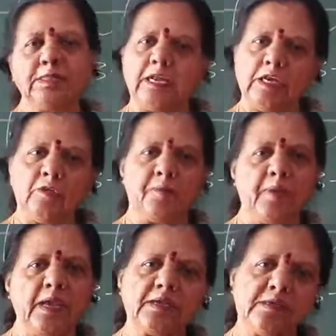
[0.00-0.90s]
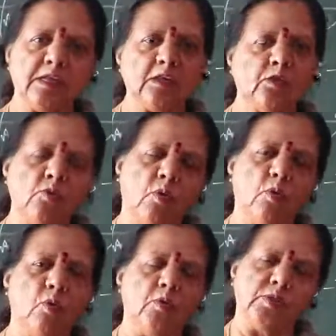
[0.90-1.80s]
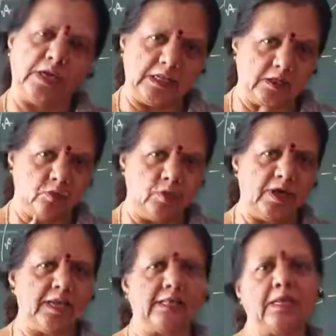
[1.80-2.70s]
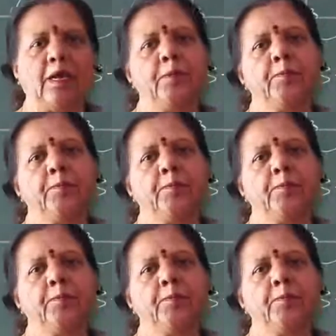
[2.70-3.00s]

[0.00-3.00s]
That is Px is no. That is known as a